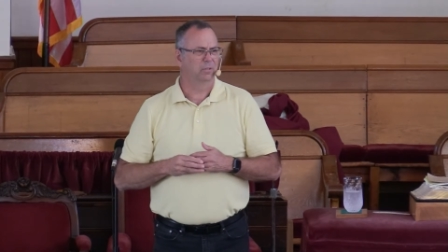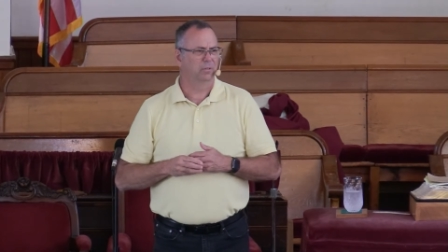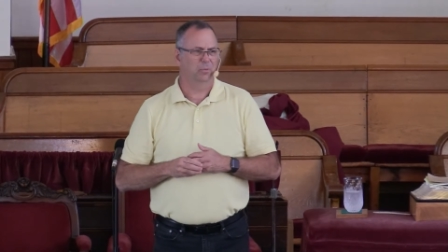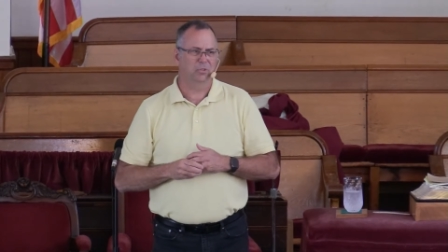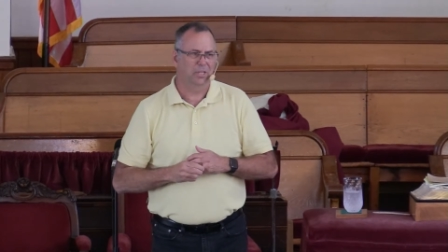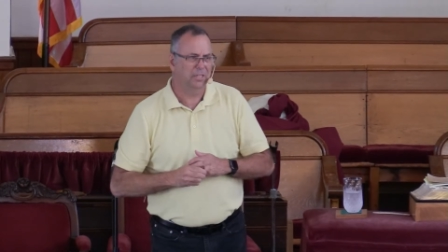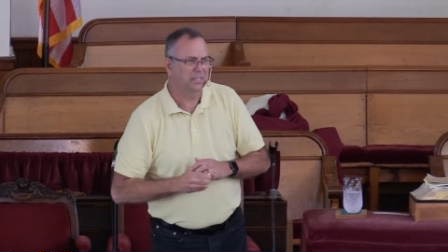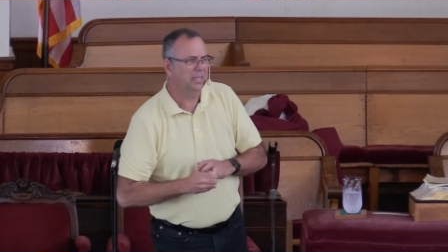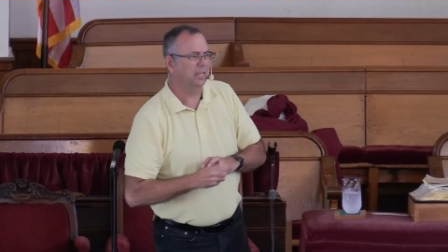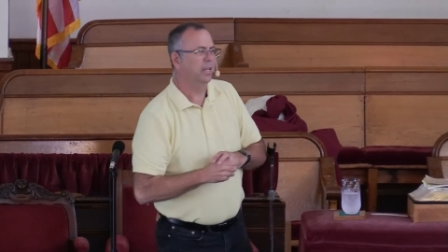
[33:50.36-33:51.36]
Let me say that
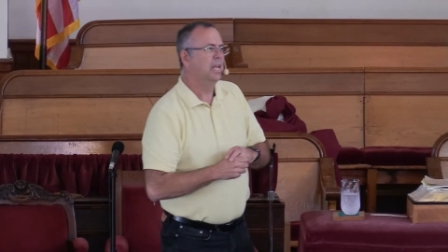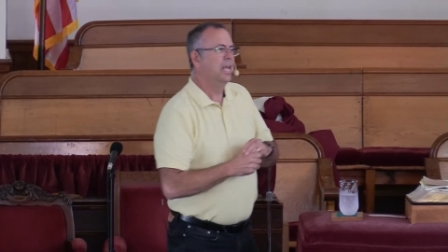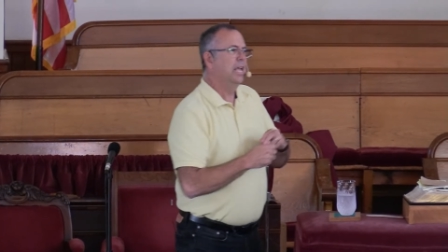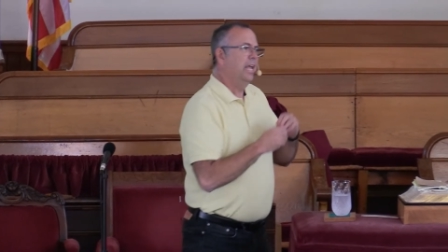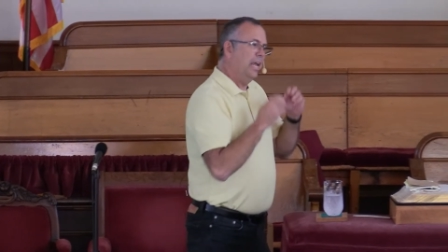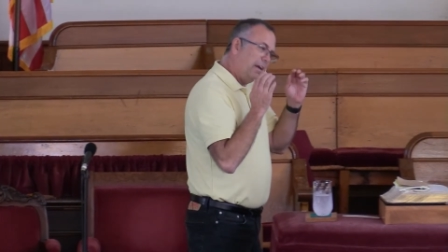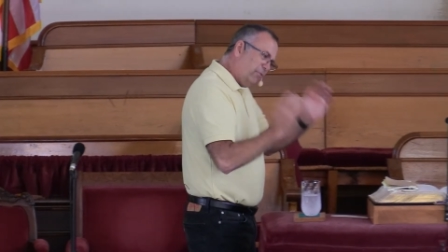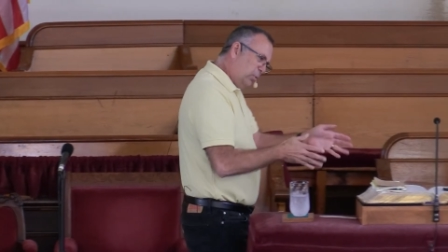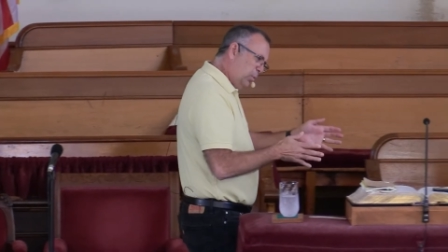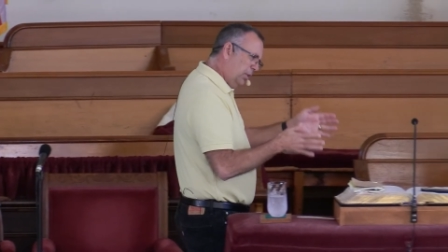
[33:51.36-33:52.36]
again
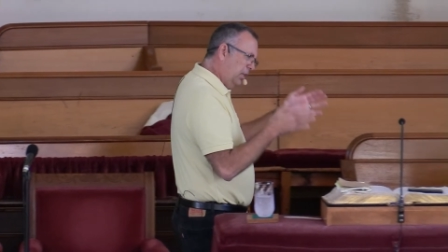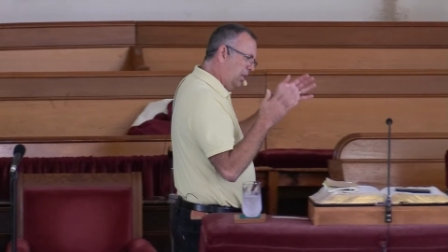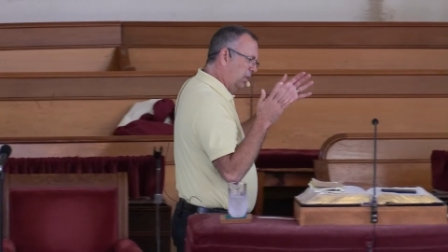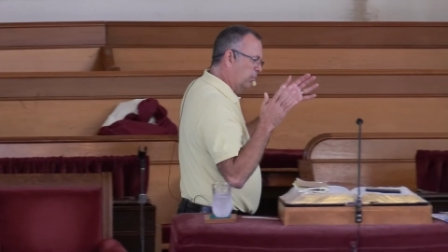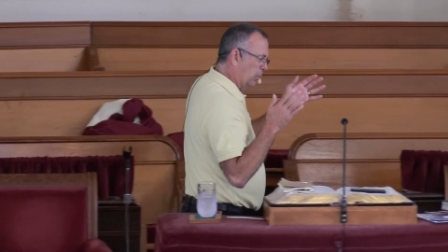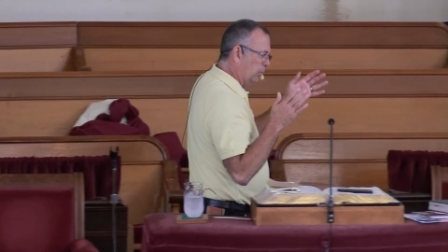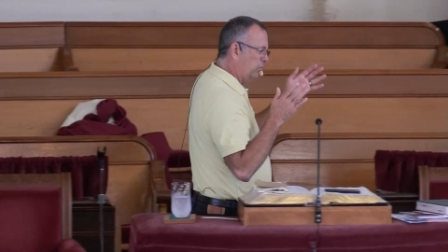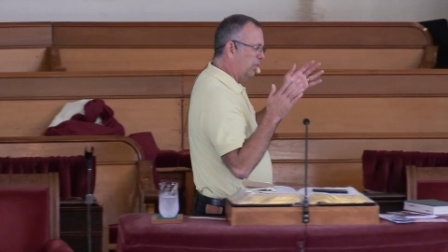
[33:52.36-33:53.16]
everyone in Hebrews